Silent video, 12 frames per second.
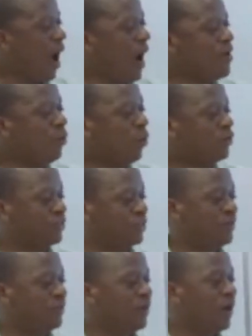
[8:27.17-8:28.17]
add
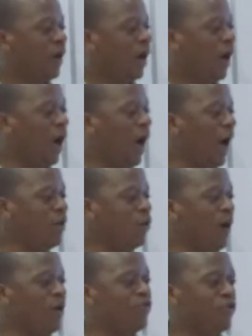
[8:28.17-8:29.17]
water, add
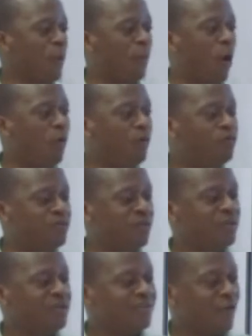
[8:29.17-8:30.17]
one drop of
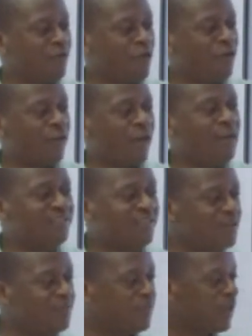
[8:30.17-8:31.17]
sulfuric
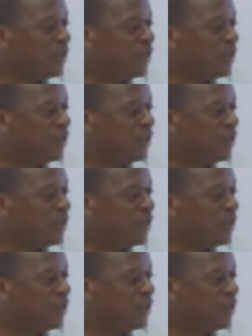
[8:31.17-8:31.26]
acid,